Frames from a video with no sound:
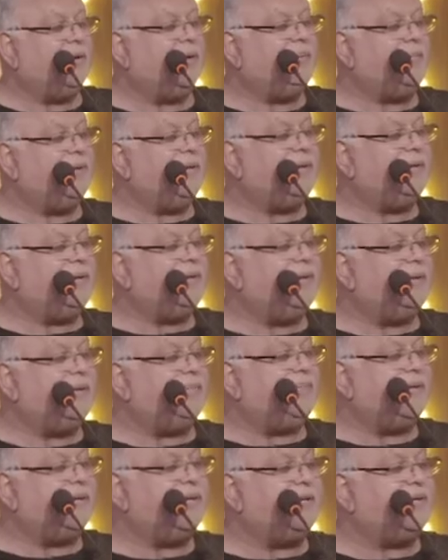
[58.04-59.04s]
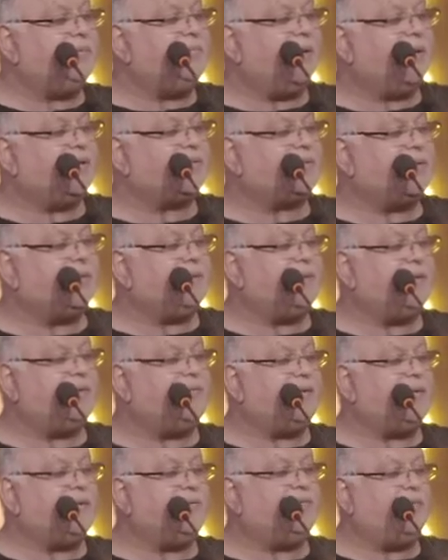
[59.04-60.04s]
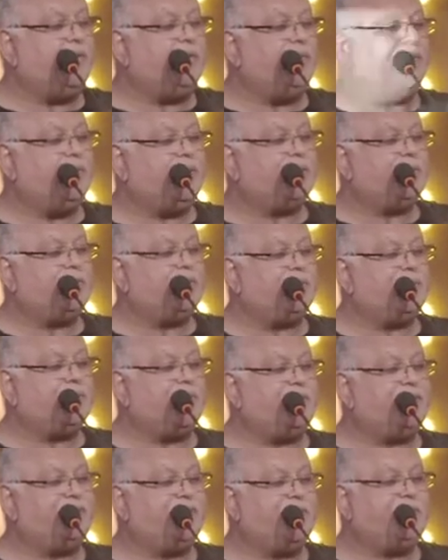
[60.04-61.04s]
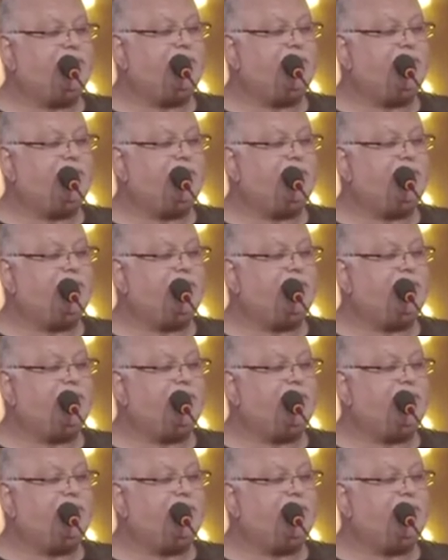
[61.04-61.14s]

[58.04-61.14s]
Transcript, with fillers: Well, let me begin by extending a very warm welcome to my